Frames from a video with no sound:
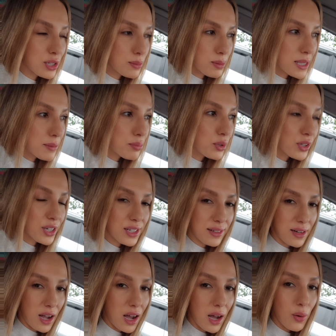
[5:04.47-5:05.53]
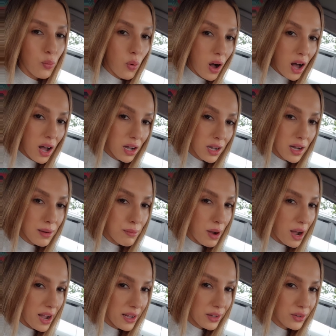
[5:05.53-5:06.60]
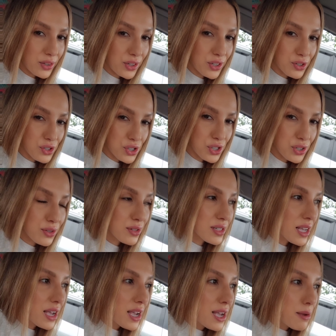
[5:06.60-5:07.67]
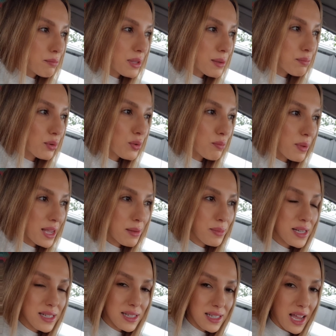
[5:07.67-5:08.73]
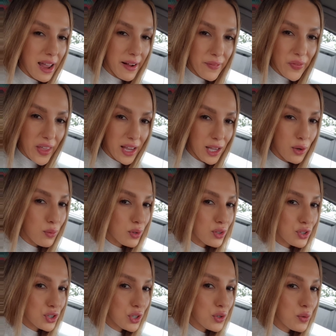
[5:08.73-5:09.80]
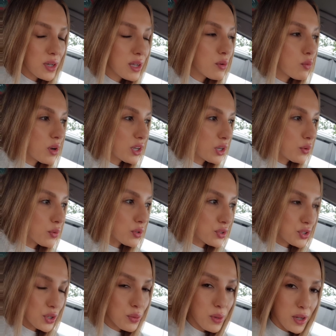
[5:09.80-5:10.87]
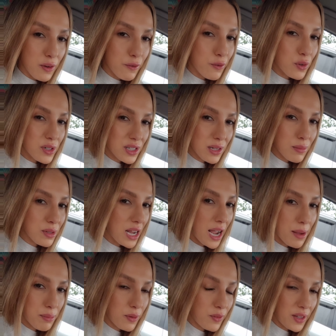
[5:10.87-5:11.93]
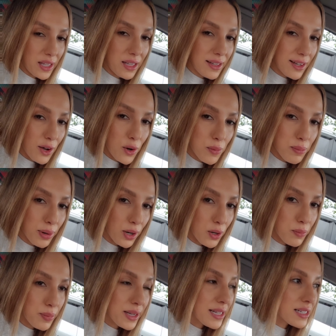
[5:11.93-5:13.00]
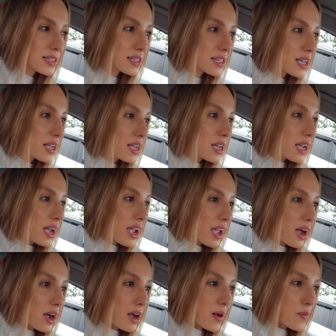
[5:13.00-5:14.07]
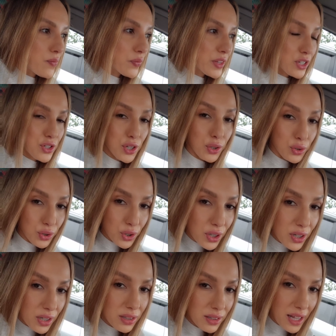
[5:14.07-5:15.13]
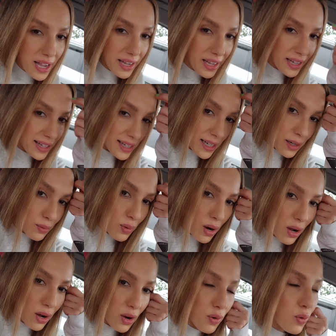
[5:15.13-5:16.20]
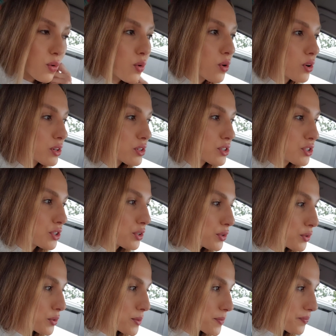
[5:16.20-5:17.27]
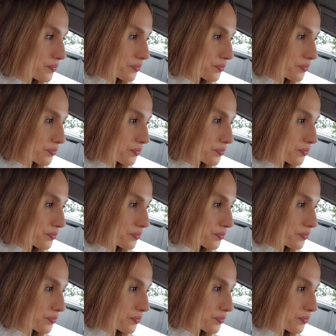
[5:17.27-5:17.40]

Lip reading: you. People could not walk a mile in your shoes. People may be saying that you were doing what you were doing for some type of ego purpose, to look like a hero or to